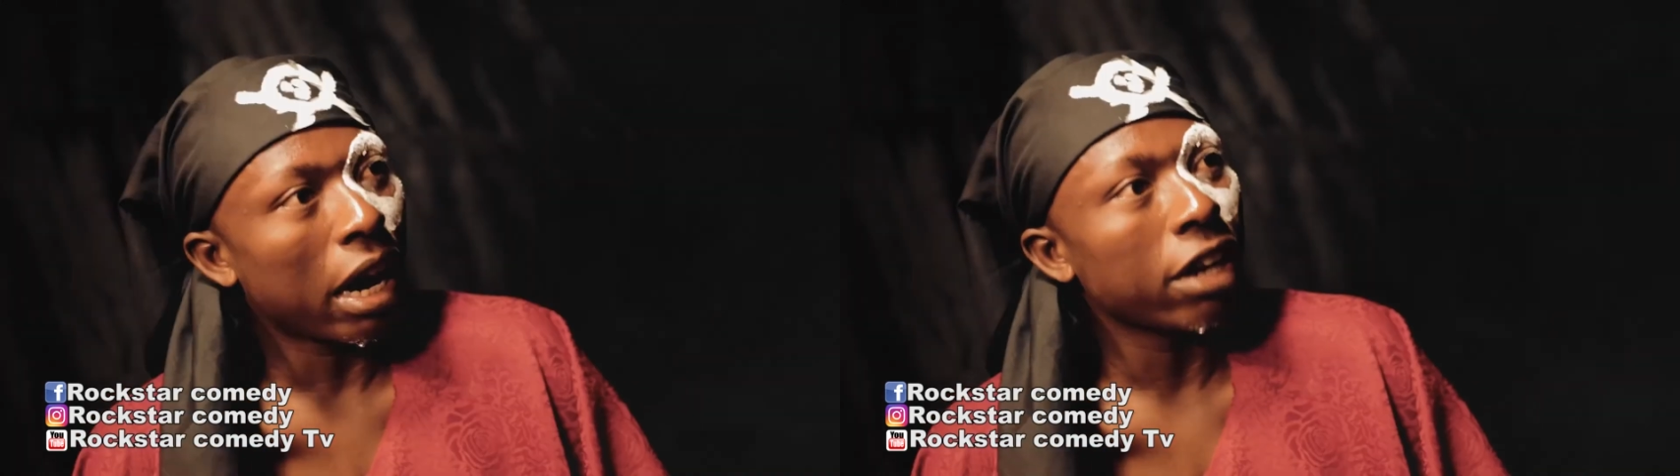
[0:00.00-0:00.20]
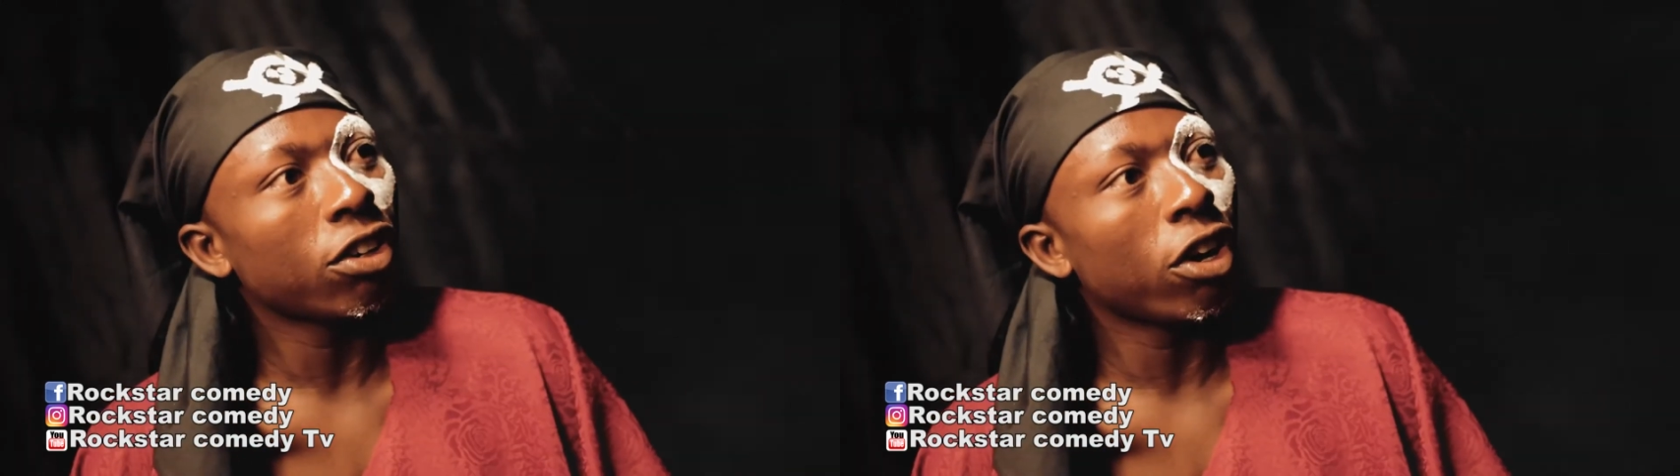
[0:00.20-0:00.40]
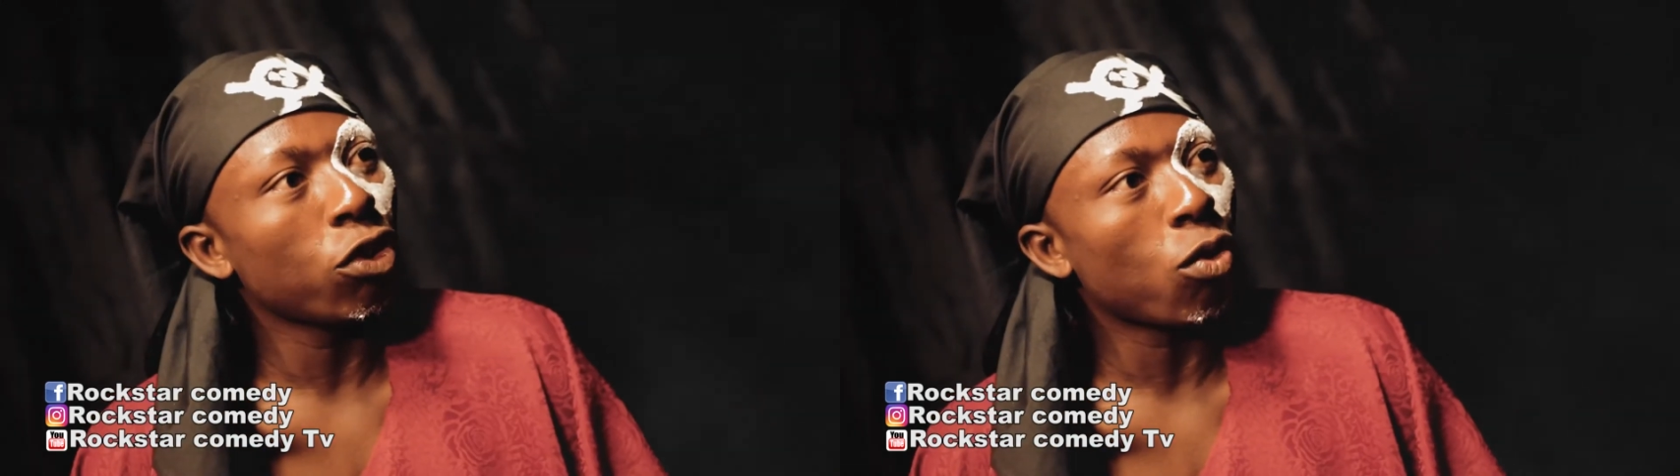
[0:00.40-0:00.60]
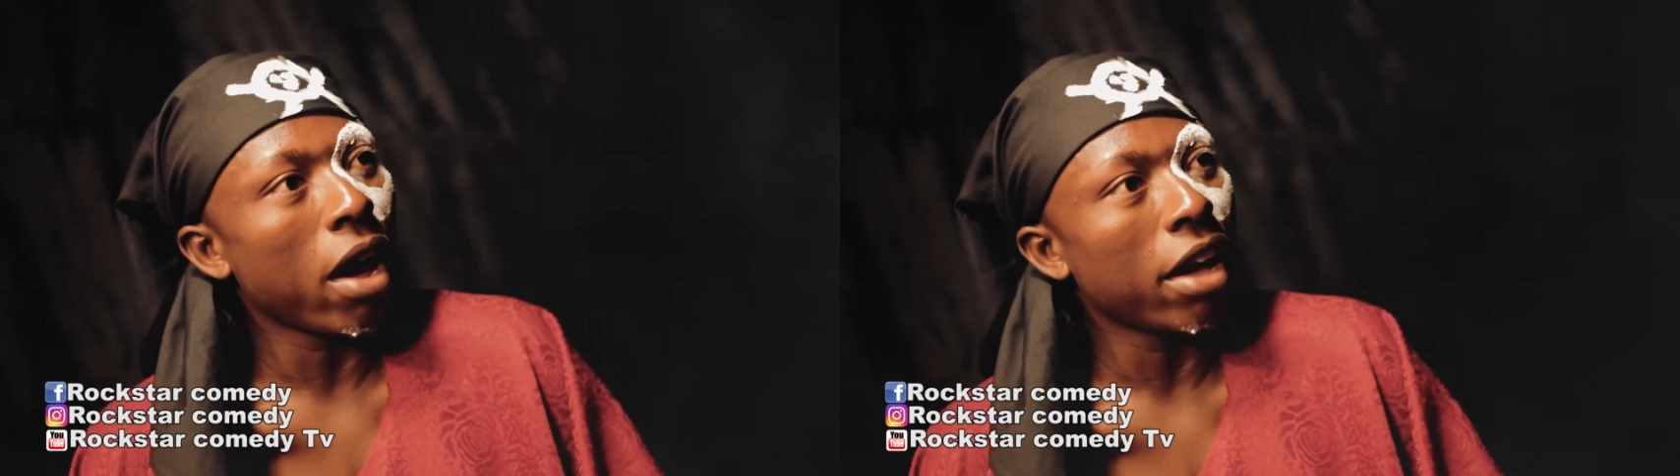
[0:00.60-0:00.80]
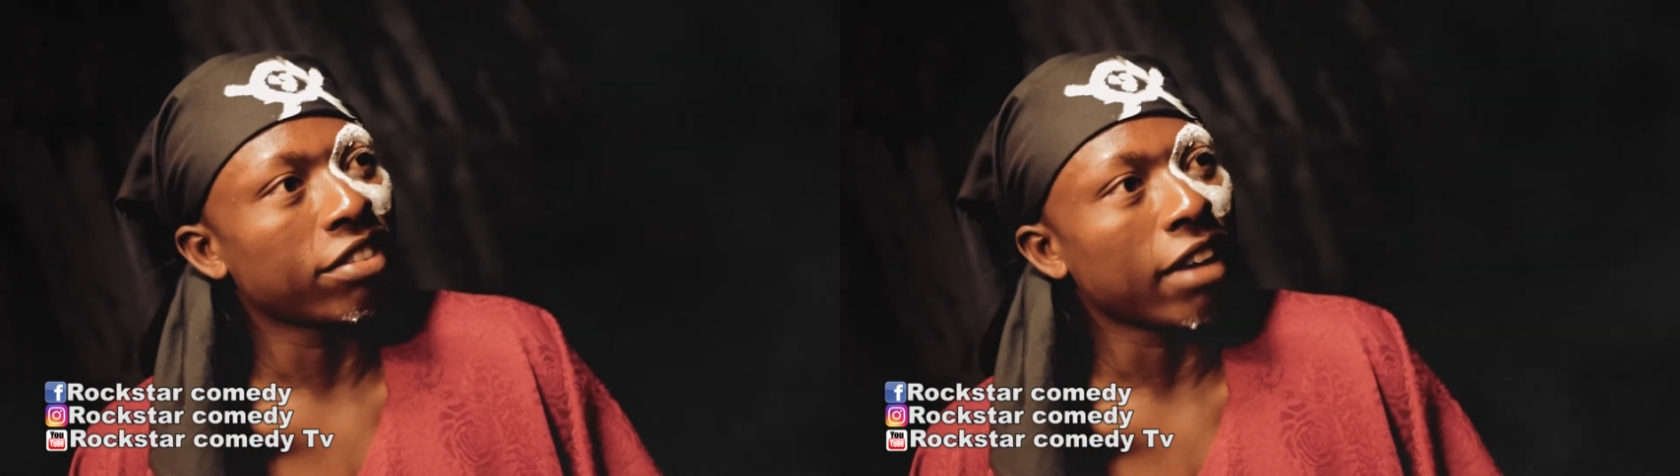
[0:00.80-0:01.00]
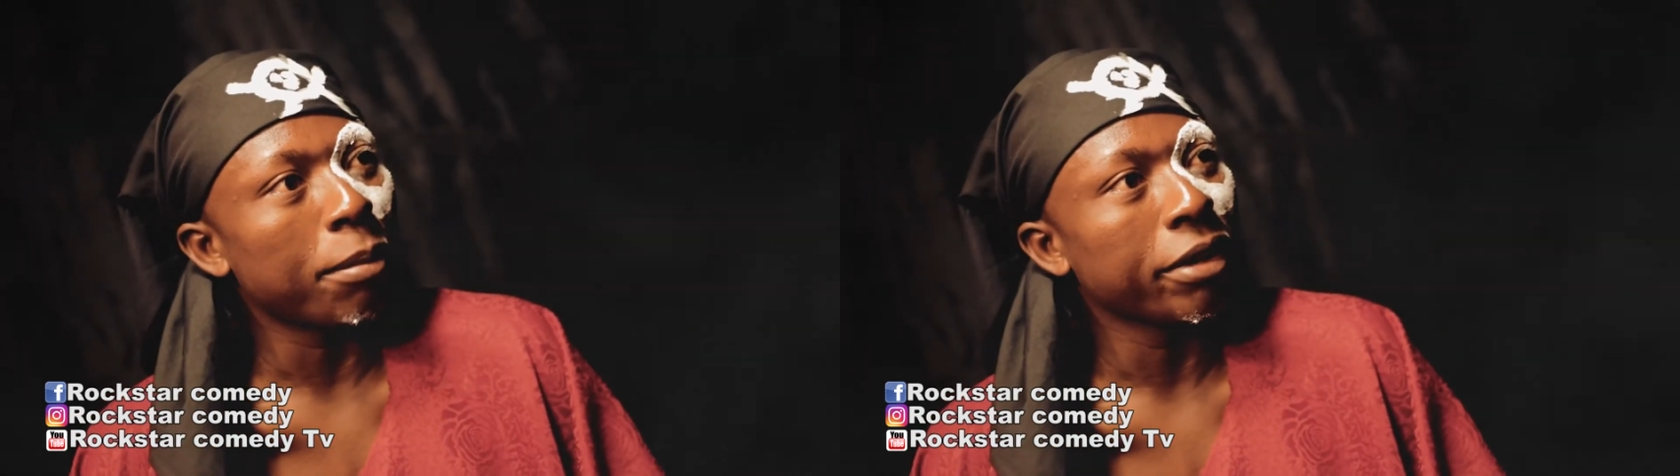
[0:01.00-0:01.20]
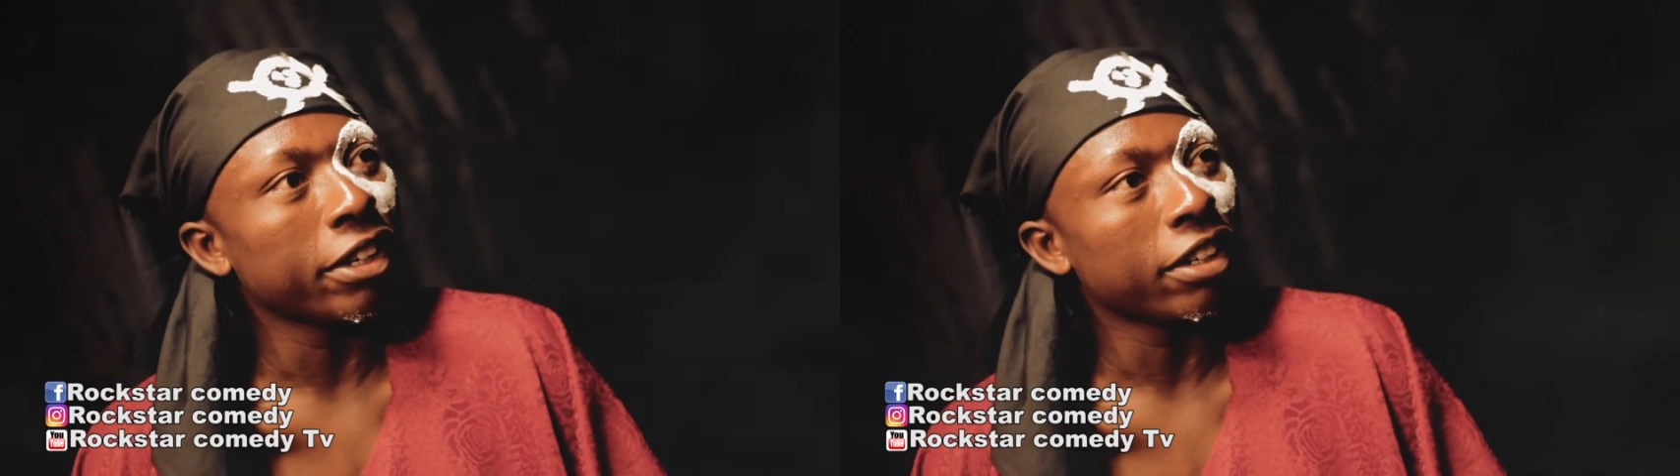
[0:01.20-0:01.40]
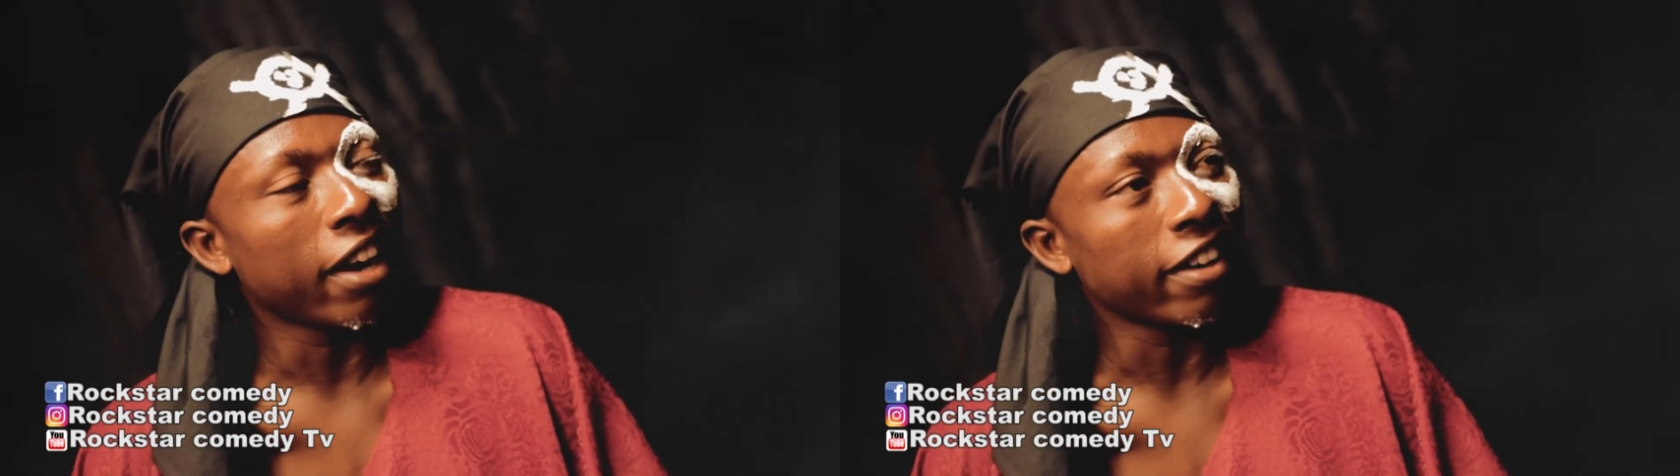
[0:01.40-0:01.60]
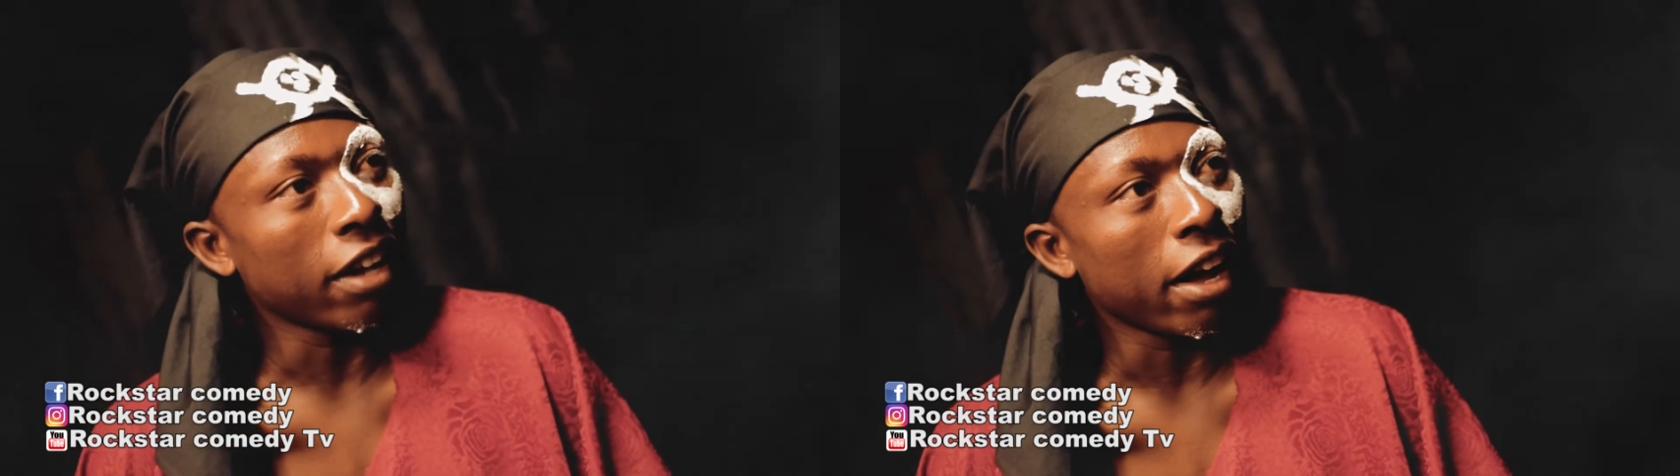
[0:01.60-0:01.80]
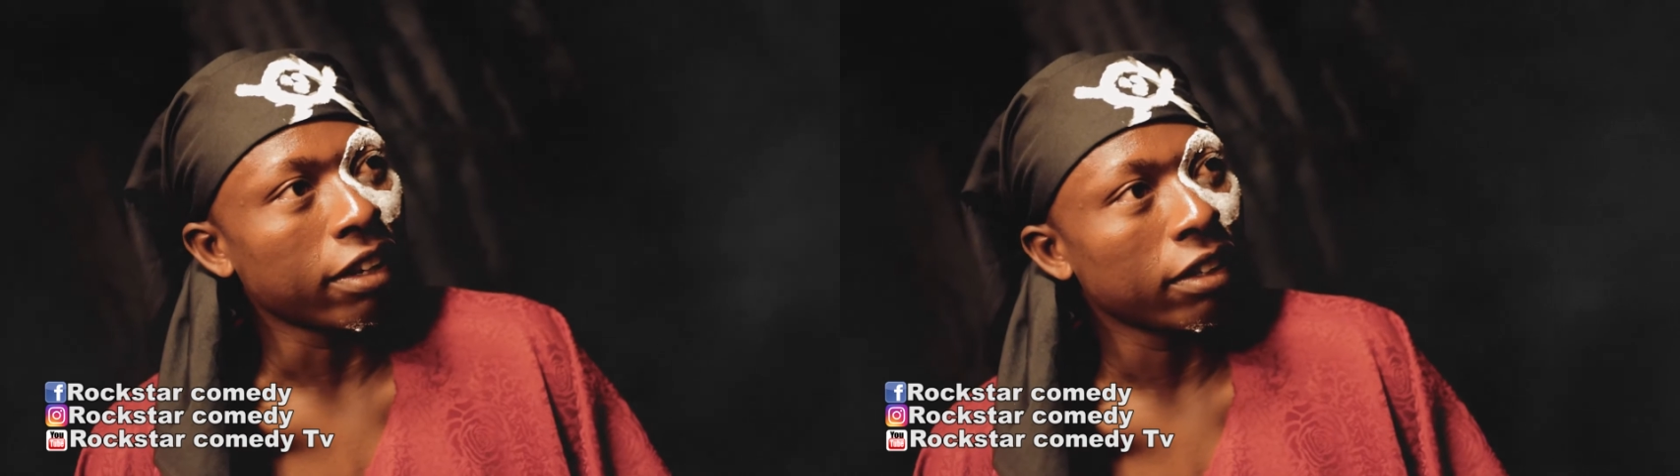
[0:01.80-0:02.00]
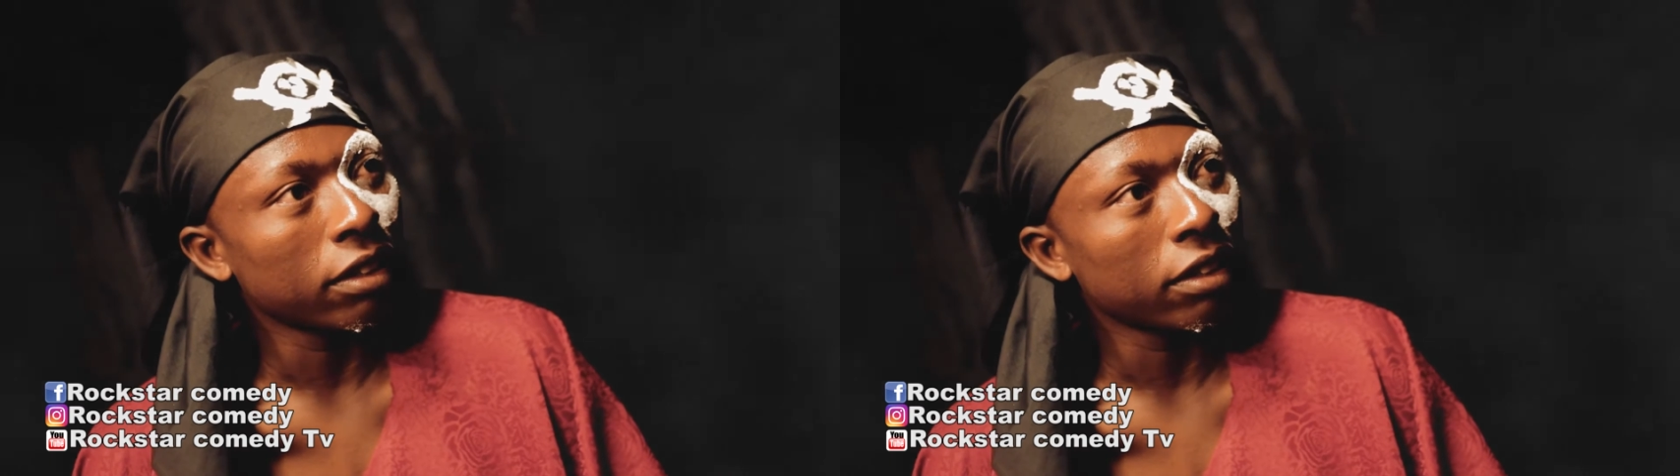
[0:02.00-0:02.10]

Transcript: And your request shall be granted.